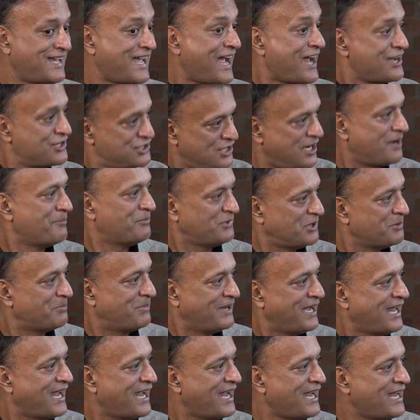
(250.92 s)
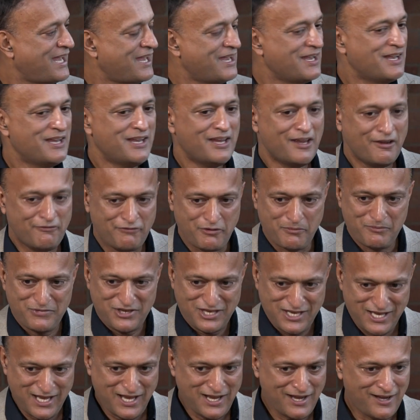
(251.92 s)
catch up to play from
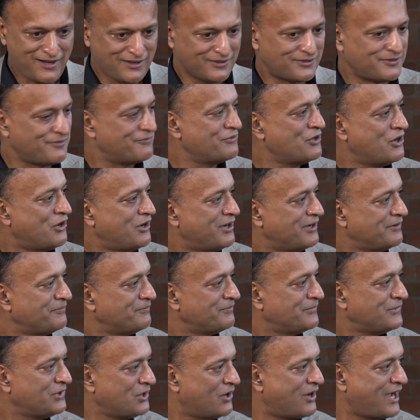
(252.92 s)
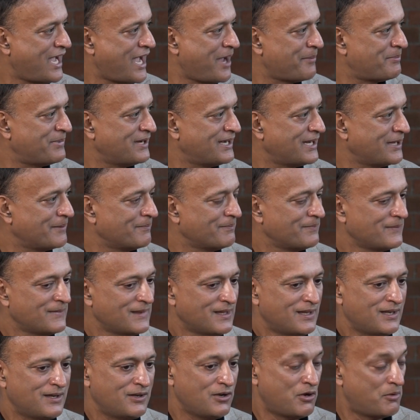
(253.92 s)
years of not much
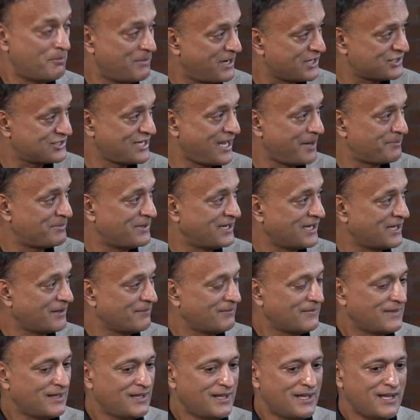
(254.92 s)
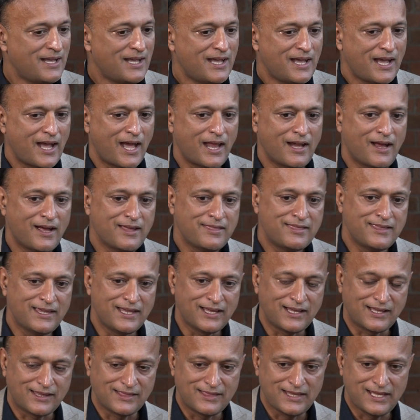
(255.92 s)
happening. And I
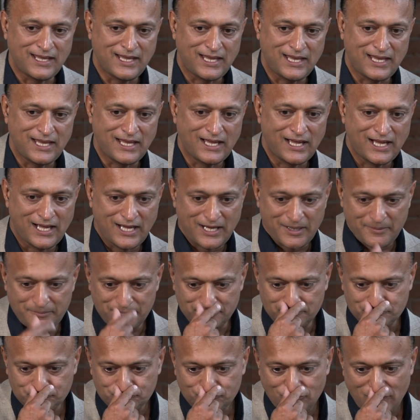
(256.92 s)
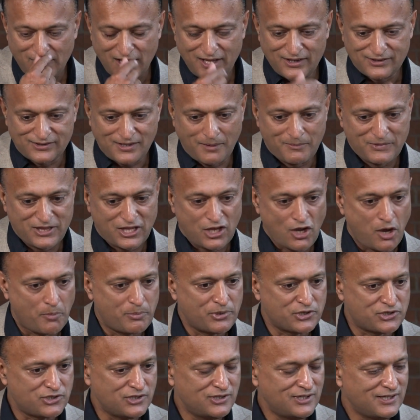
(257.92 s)
think the some of the
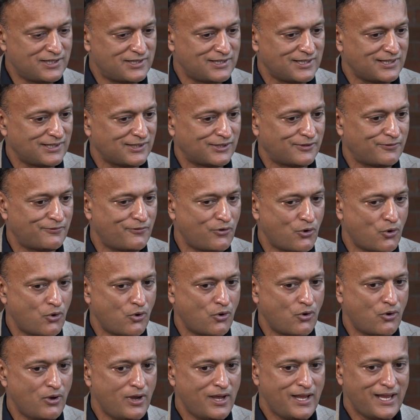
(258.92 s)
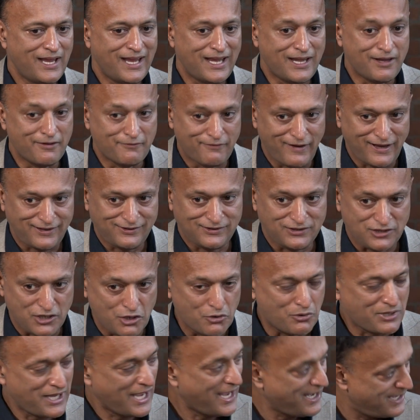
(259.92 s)
opportunities for
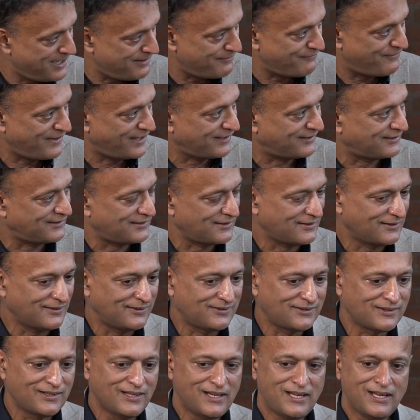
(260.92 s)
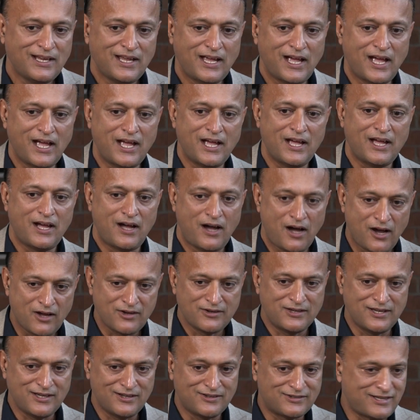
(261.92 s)
UK investors
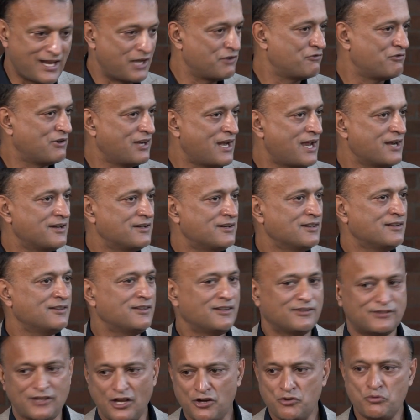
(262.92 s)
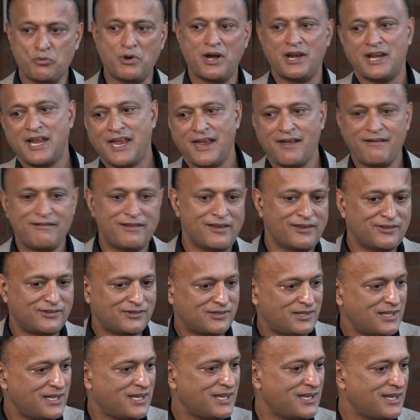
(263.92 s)
aren't in central London, the Zone 1 areas,
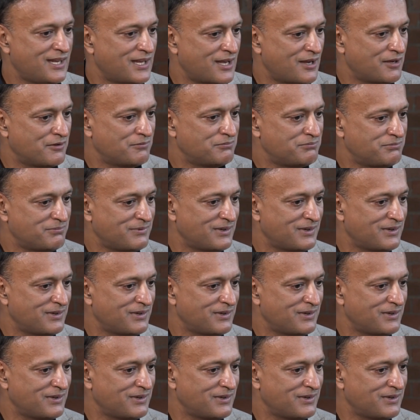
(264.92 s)
the